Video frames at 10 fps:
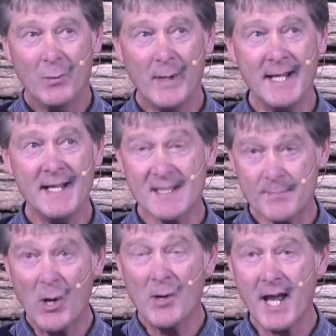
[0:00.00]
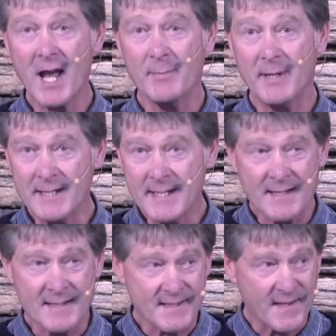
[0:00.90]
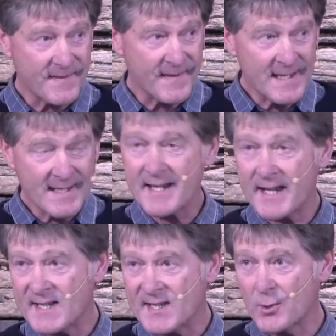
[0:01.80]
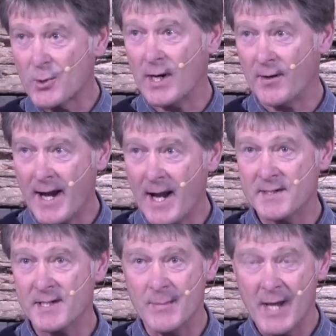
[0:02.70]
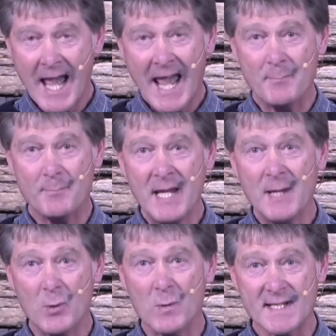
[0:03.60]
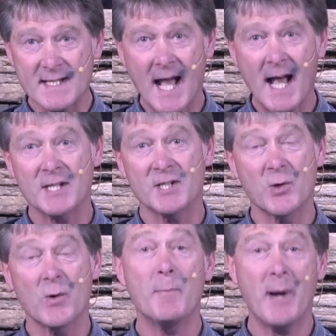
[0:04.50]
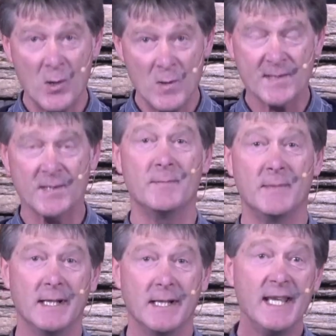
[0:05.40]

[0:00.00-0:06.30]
when he spoke up against the things that he saw around him and people started to oppose him,